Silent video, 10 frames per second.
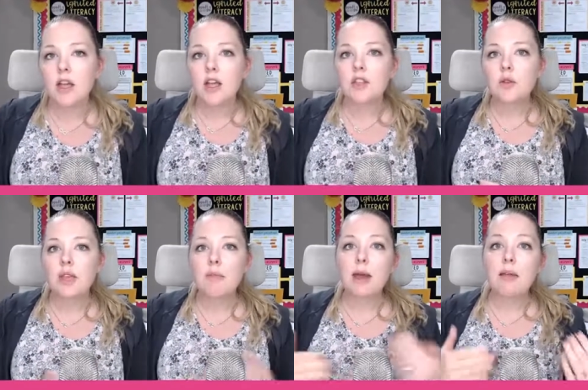So
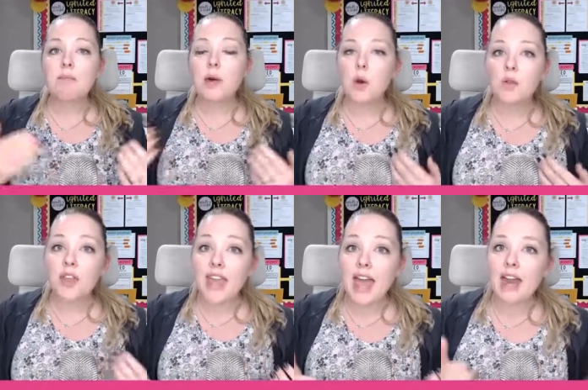they might
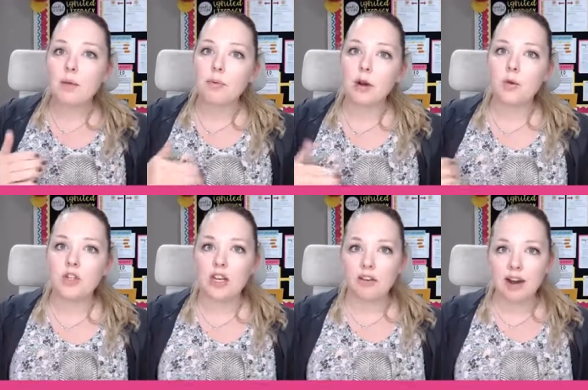both get approaching